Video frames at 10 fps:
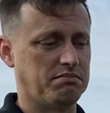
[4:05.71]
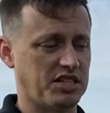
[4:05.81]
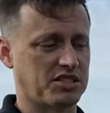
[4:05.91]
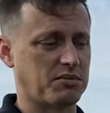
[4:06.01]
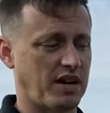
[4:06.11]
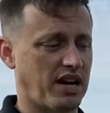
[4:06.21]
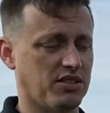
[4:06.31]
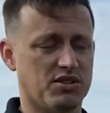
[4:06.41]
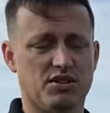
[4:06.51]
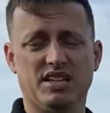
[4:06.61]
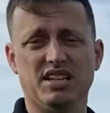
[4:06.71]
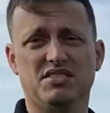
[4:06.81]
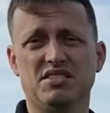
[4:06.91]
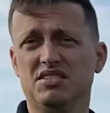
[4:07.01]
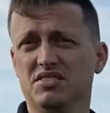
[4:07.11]
based upon their
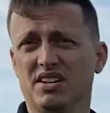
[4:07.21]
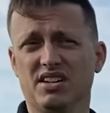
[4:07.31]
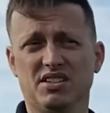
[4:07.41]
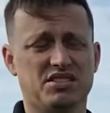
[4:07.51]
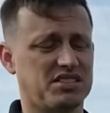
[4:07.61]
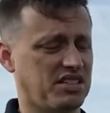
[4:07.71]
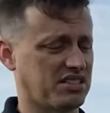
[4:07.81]
needs and desires.